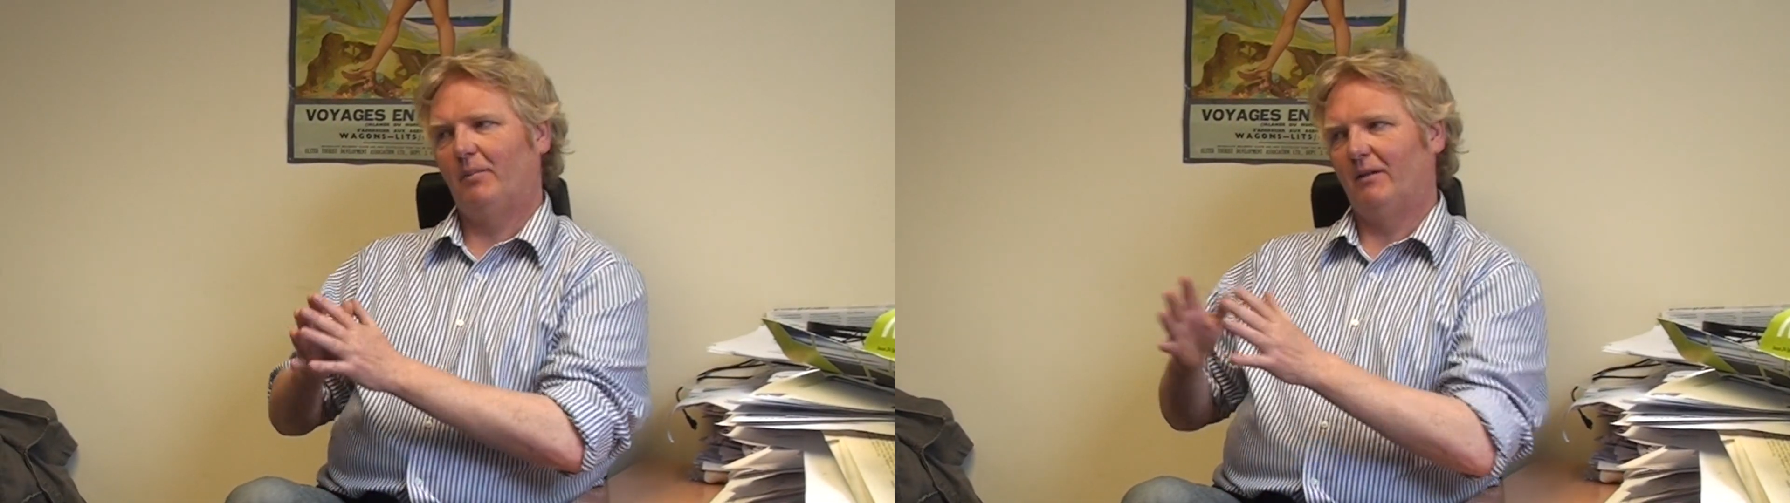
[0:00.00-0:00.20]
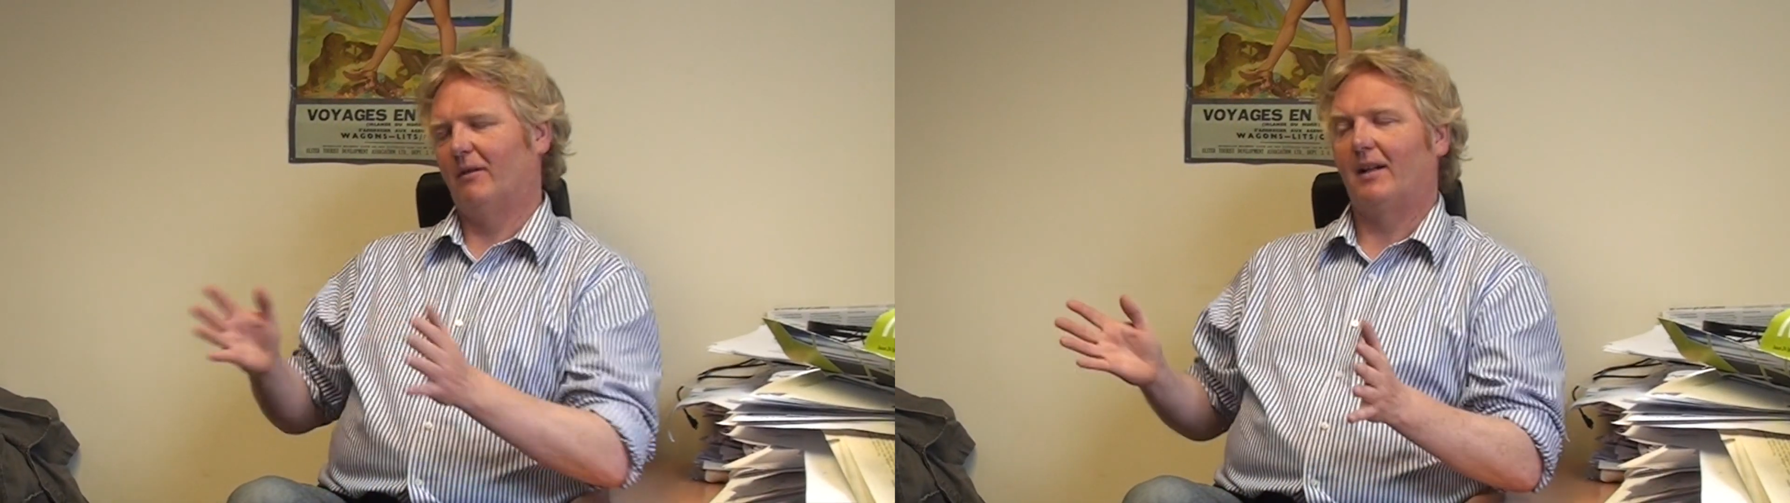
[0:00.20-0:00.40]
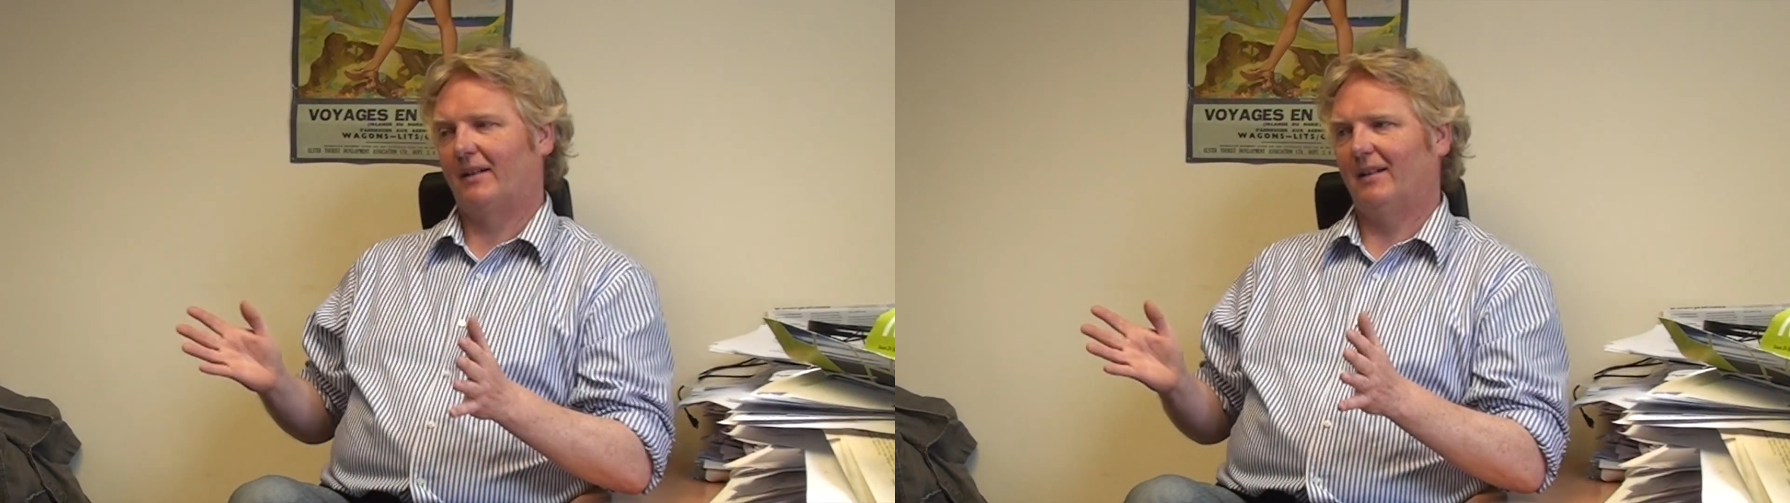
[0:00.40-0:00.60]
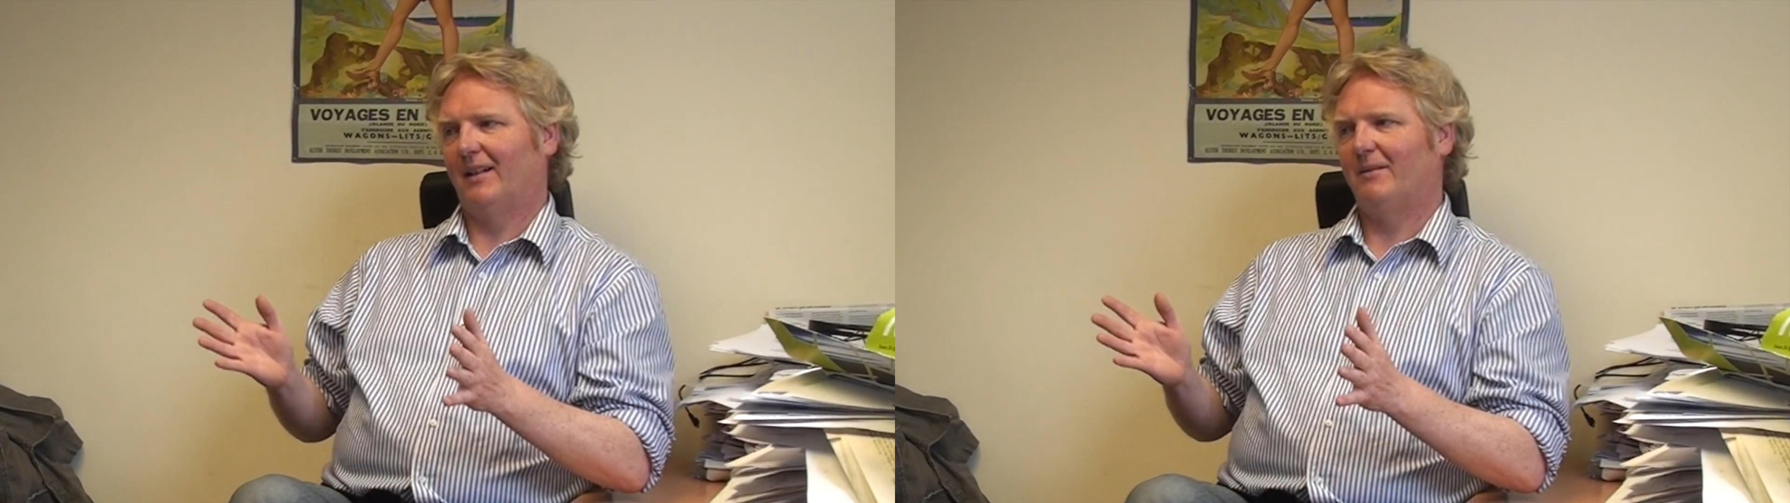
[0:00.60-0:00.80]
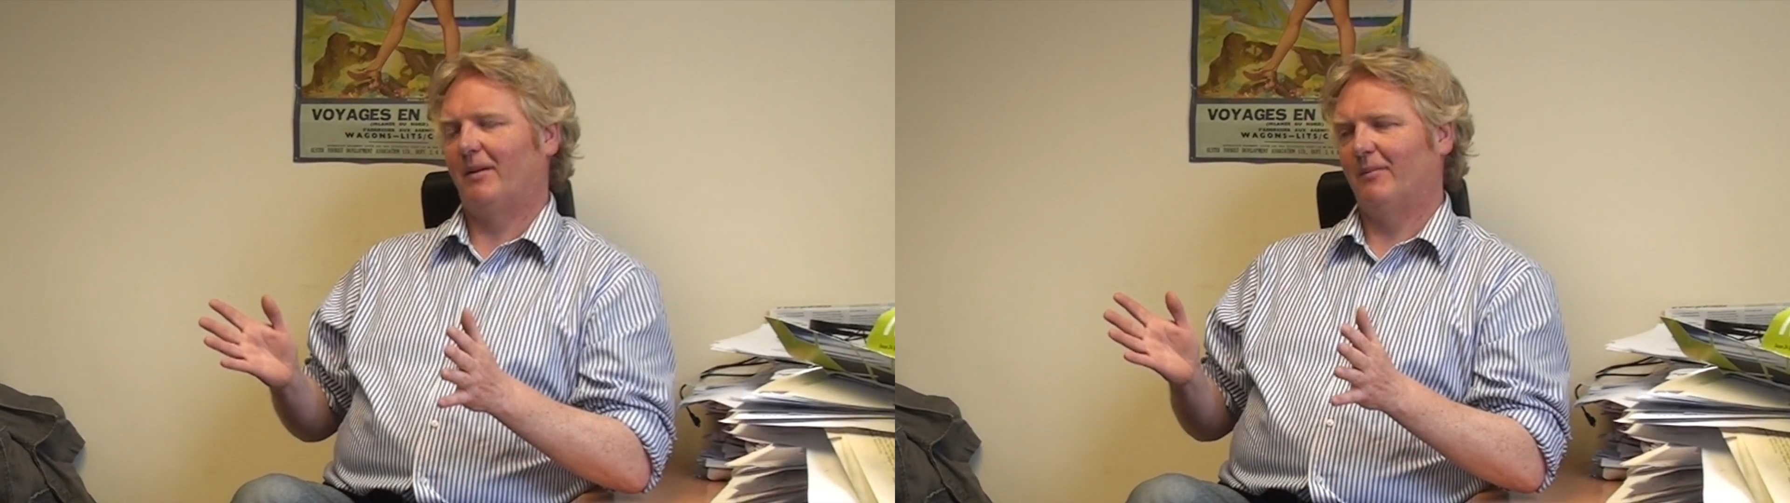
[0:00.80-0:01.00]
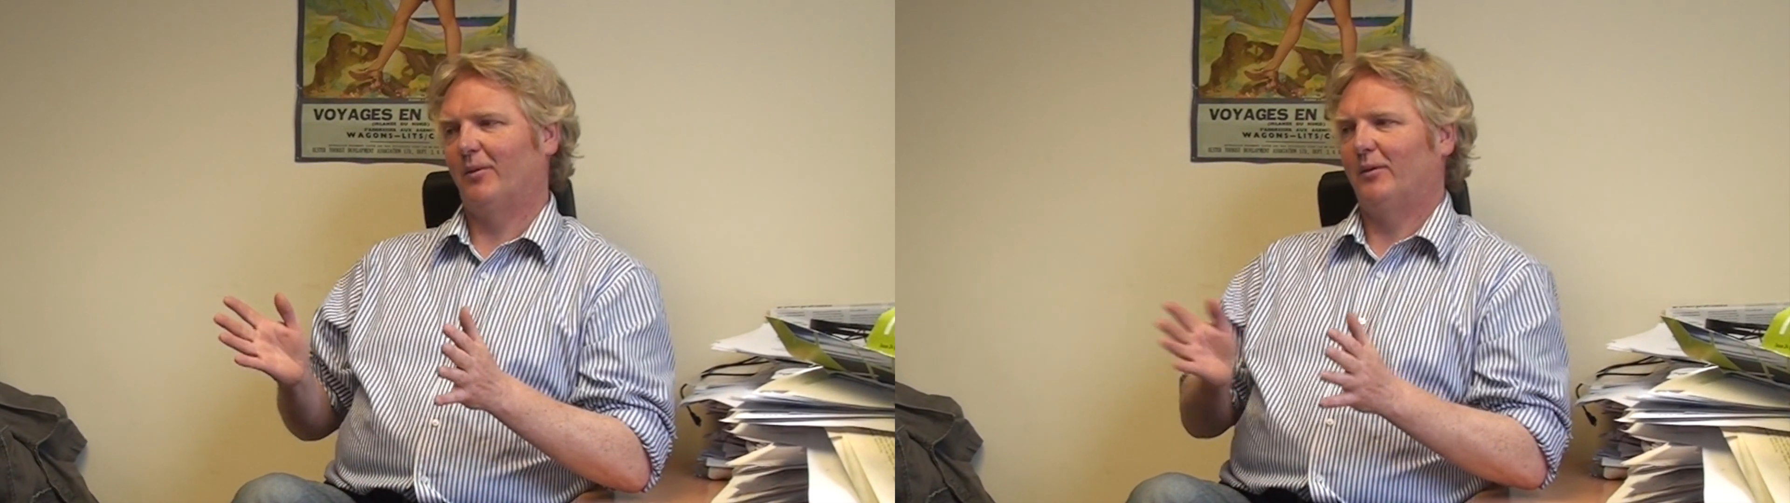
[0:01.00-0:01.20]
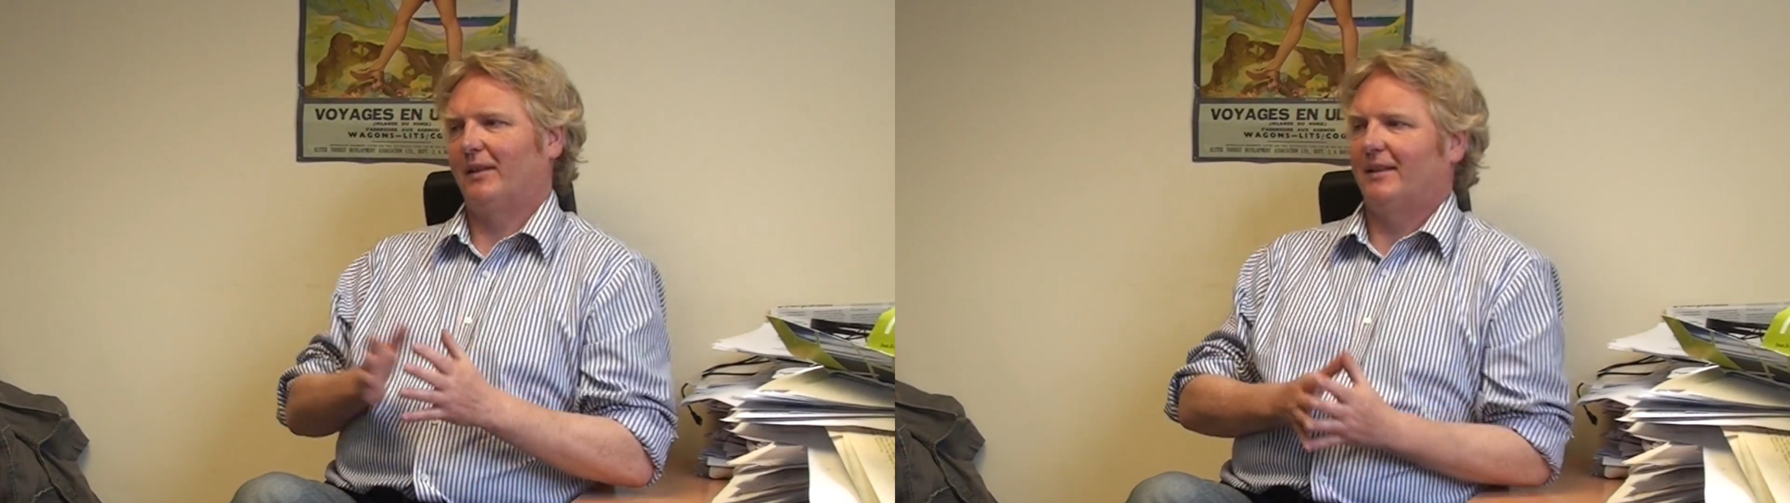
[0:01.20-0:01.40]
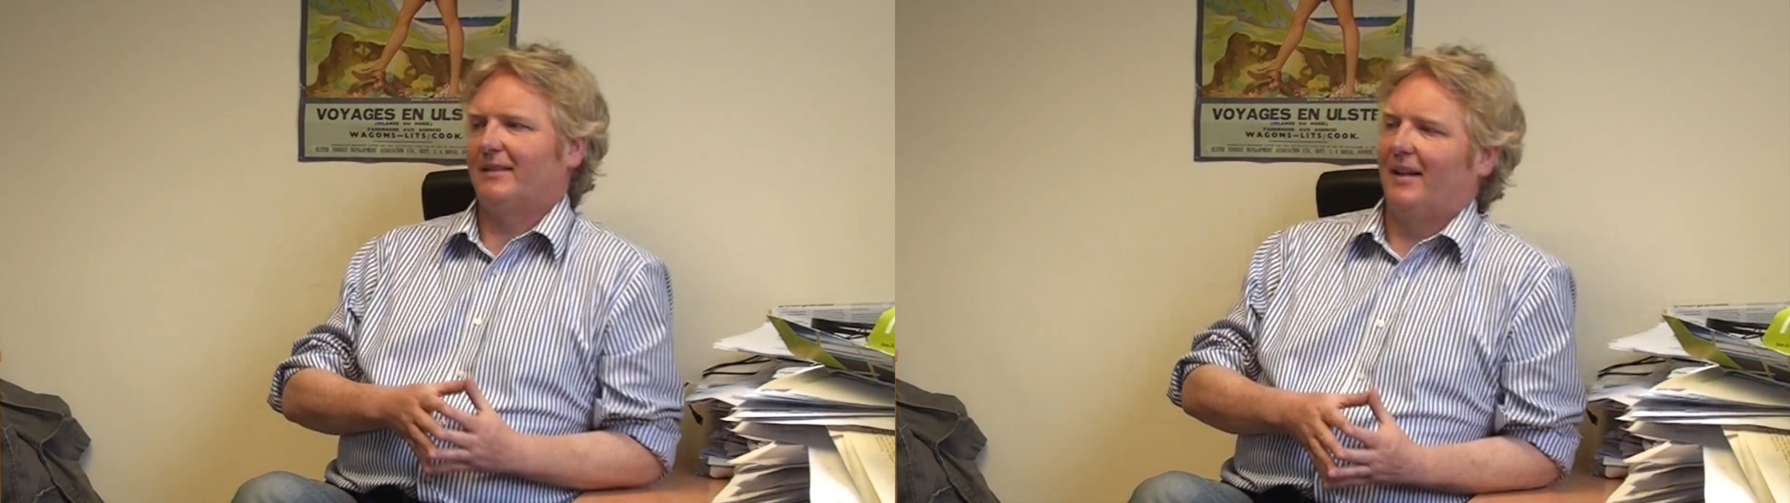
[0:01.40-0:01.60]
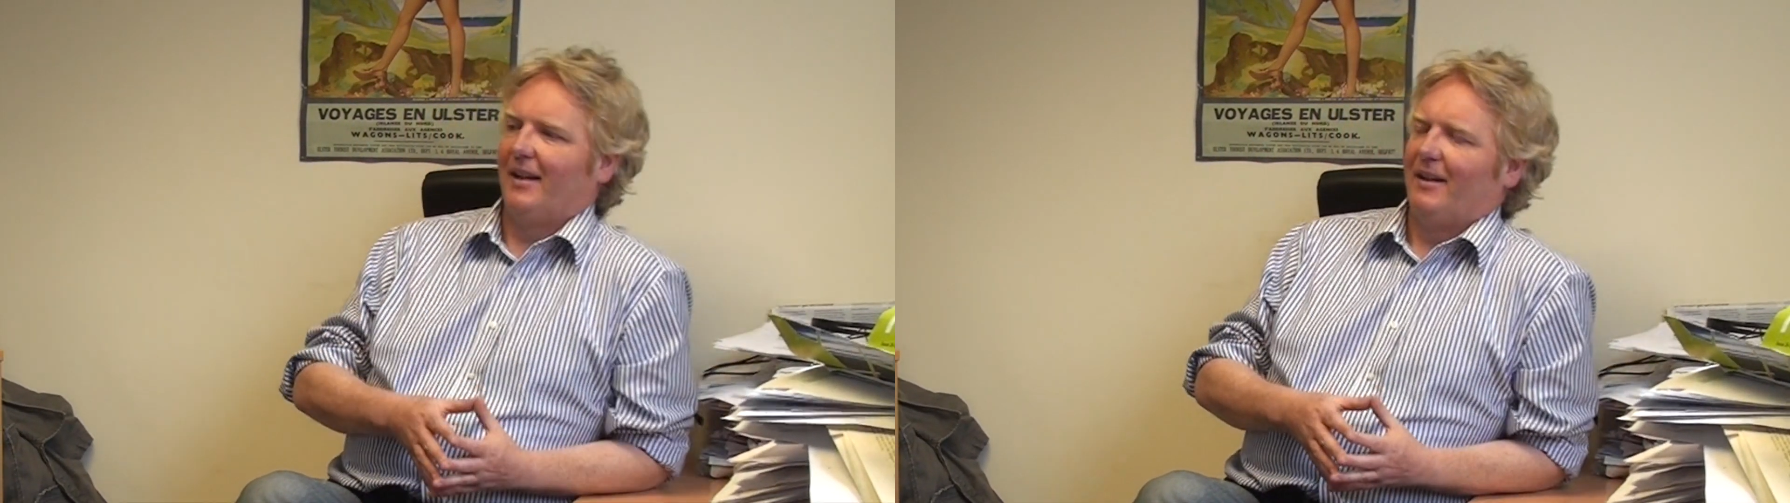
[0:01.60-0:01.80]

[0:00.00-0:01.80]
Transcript: been radicalised by the process,